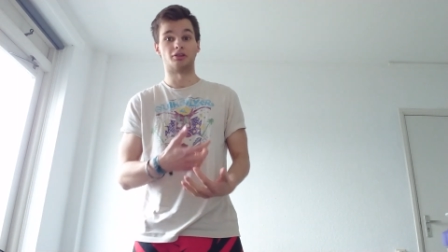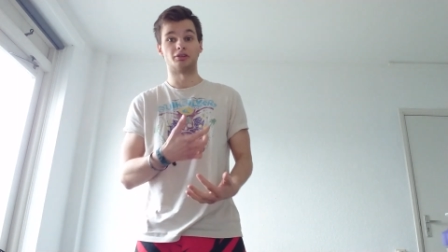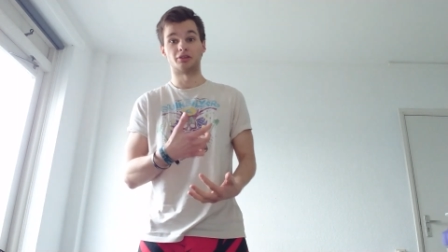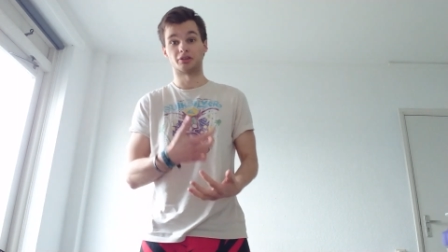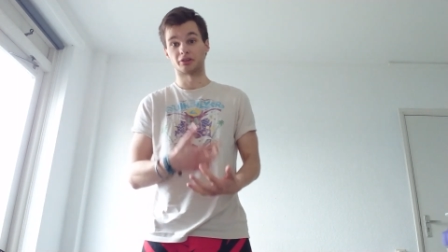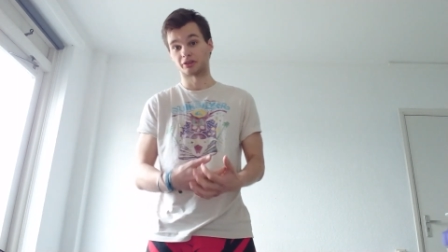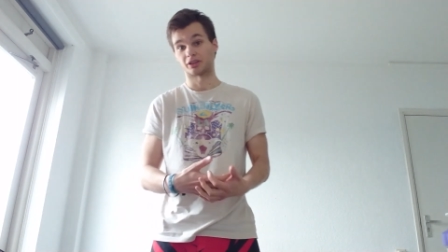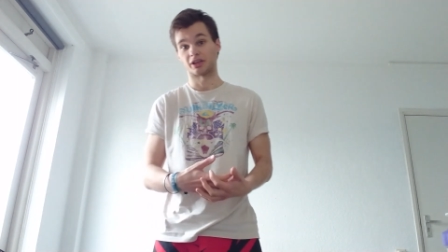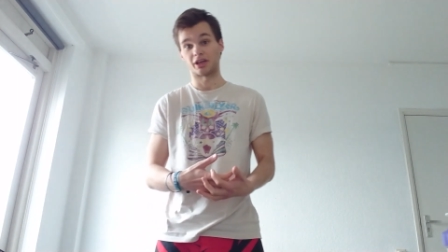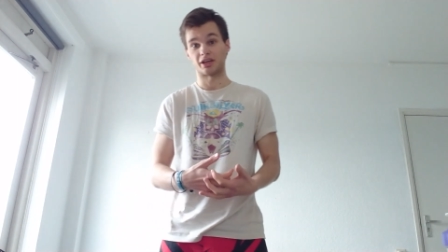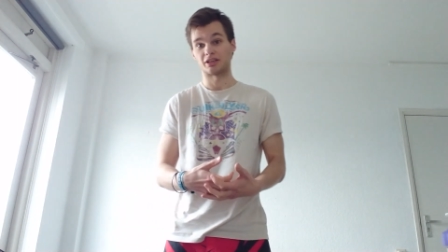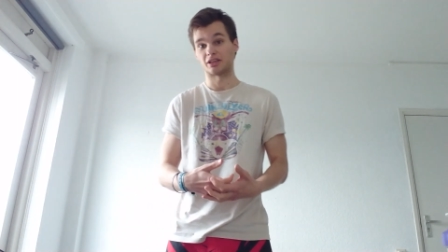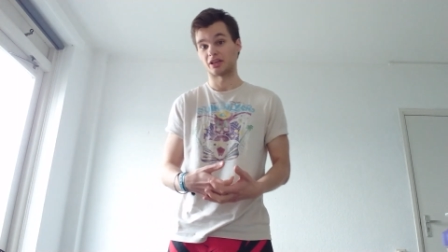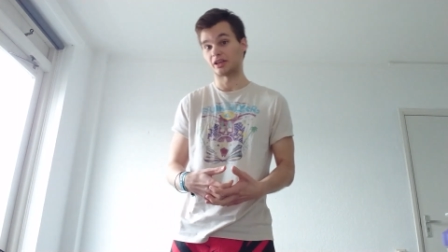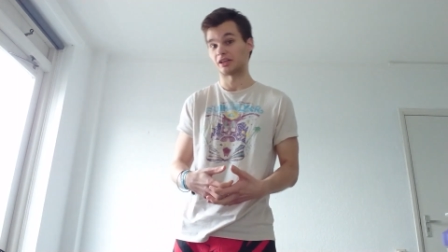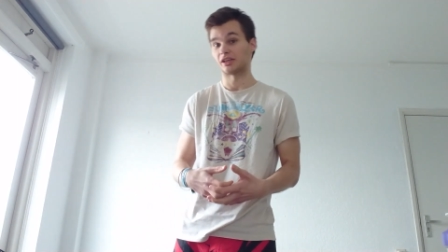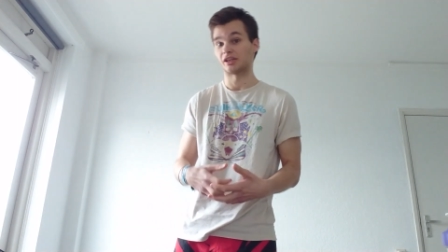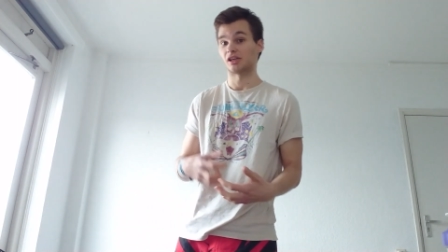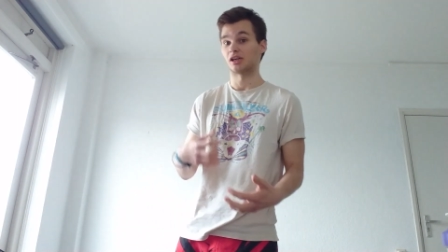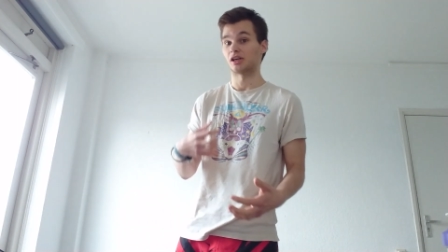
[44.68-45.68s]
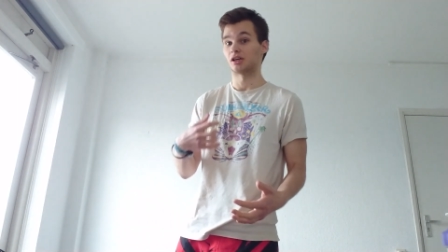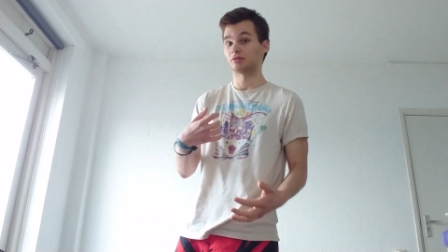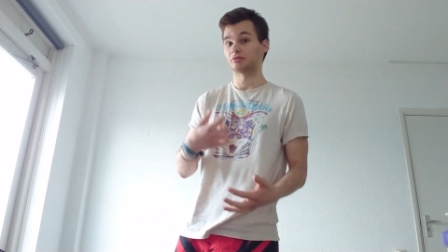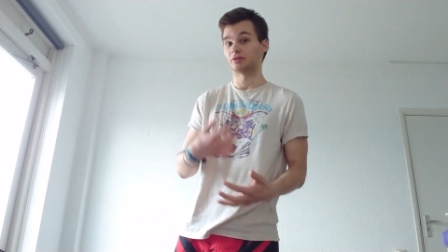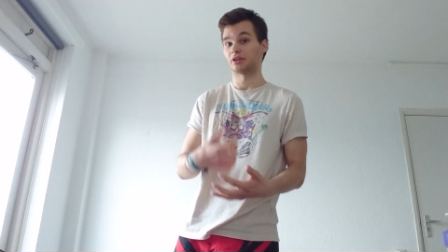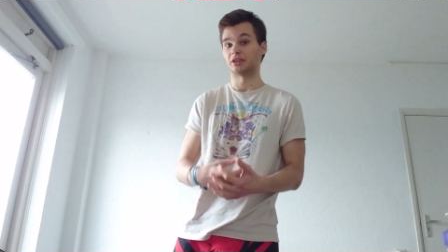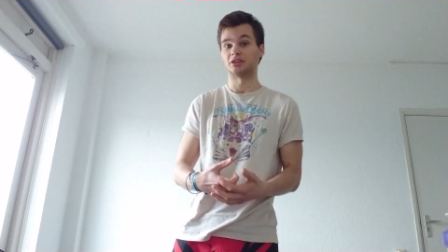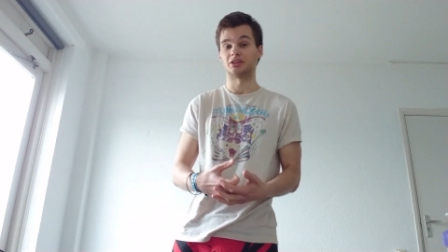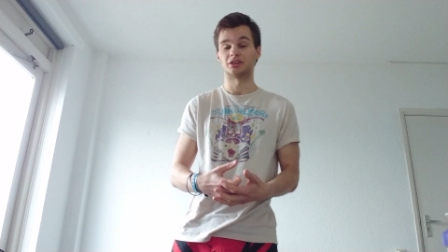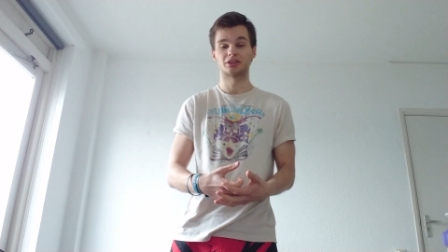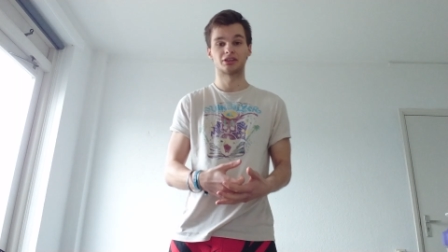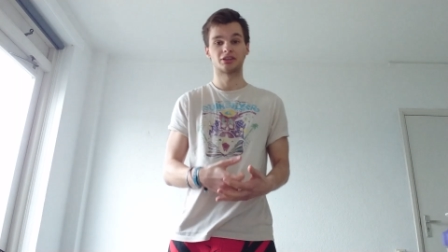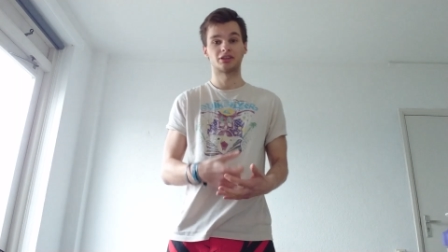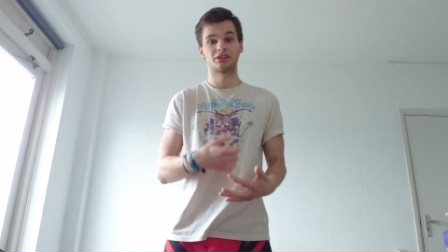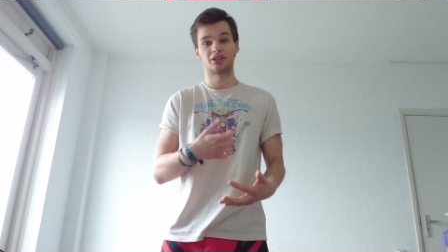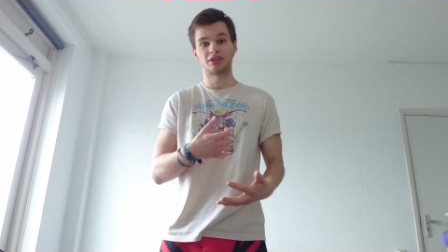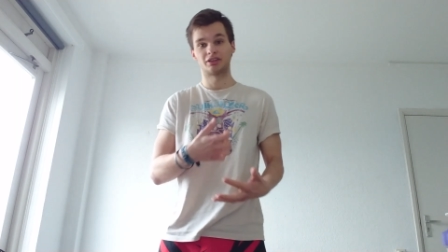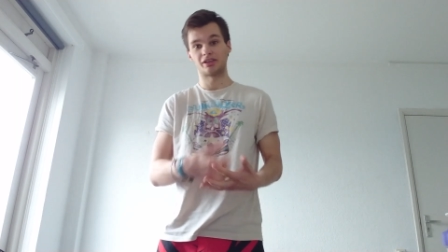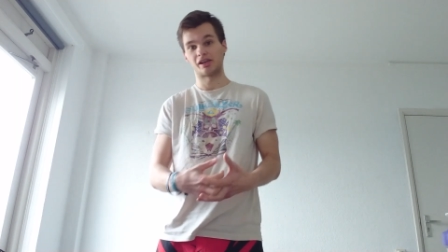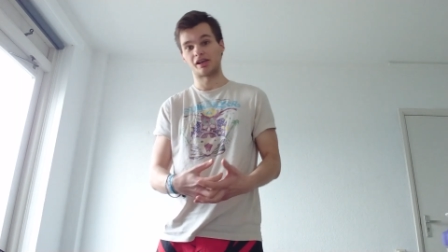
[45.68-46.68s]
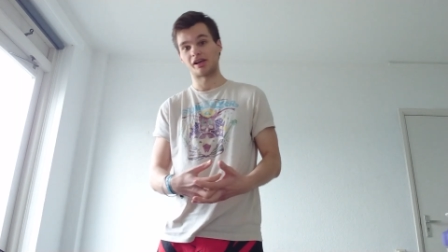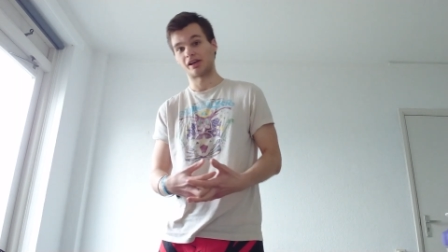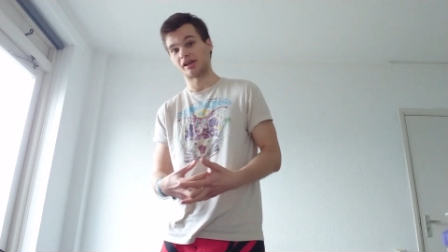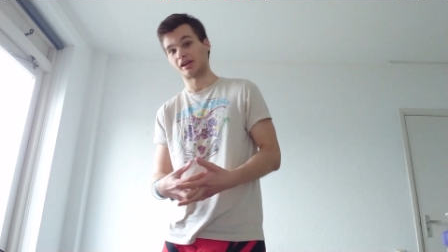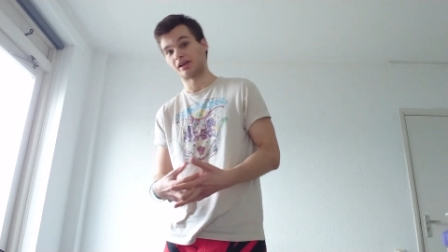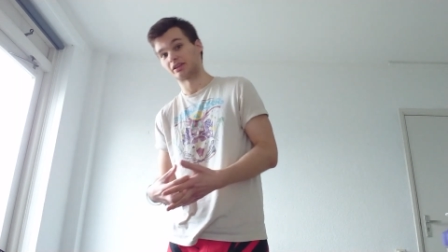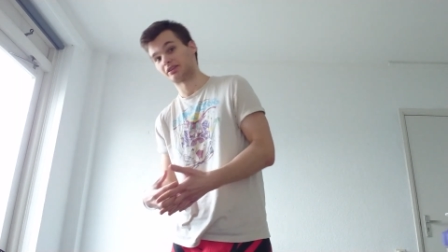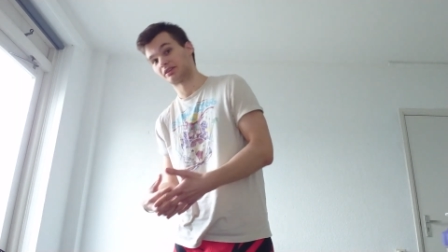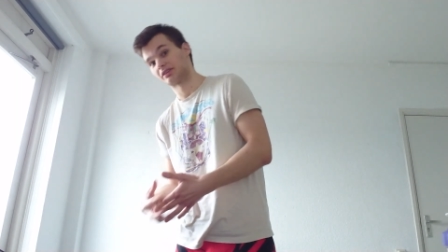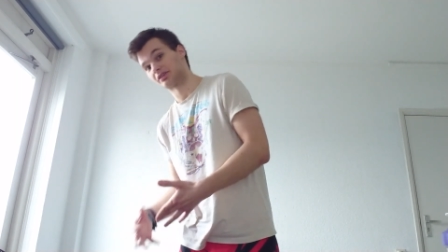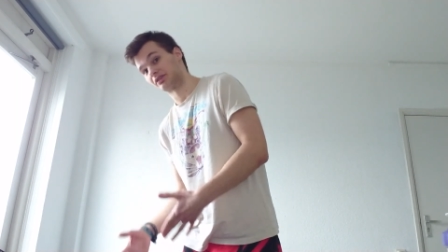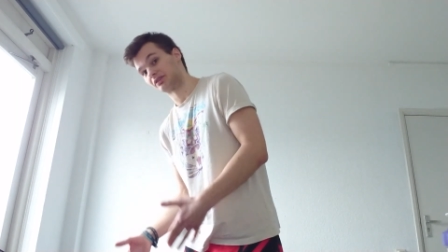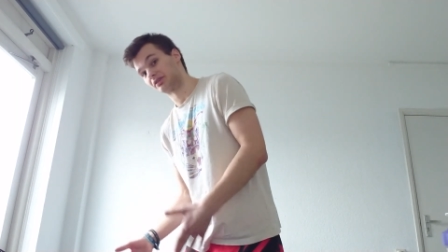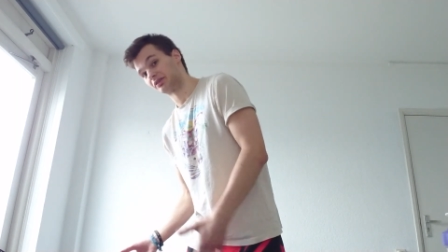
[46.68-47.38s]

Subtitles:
not gain enough, and that